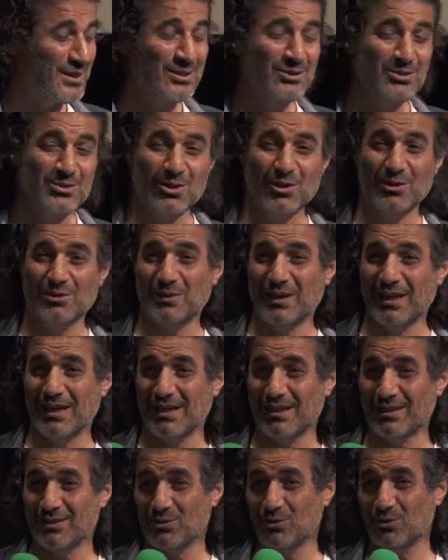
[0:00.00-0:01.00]
So
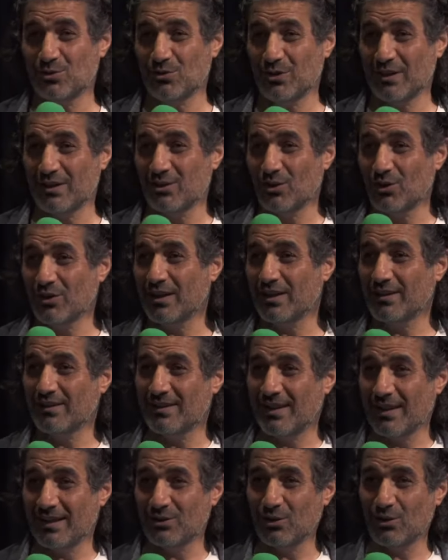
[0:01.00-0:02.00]
in order
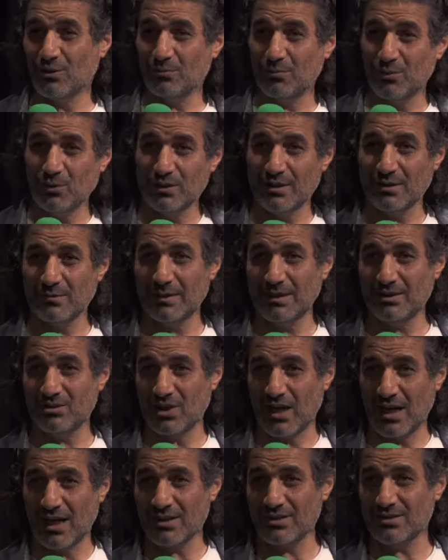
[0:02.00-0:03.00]
they don't put them in
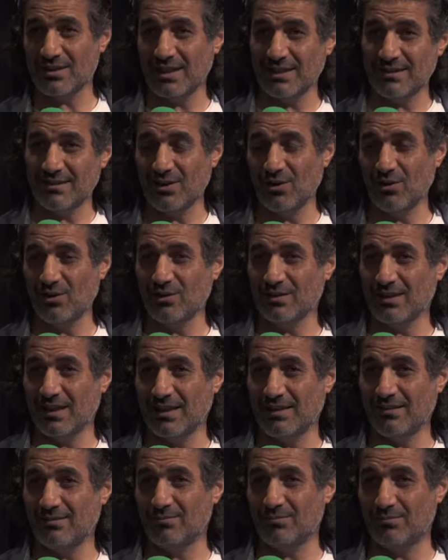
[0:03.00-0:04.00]
charge later on,
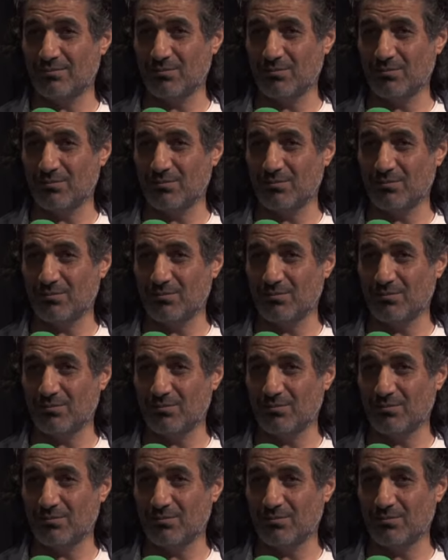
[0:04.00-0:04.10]
they.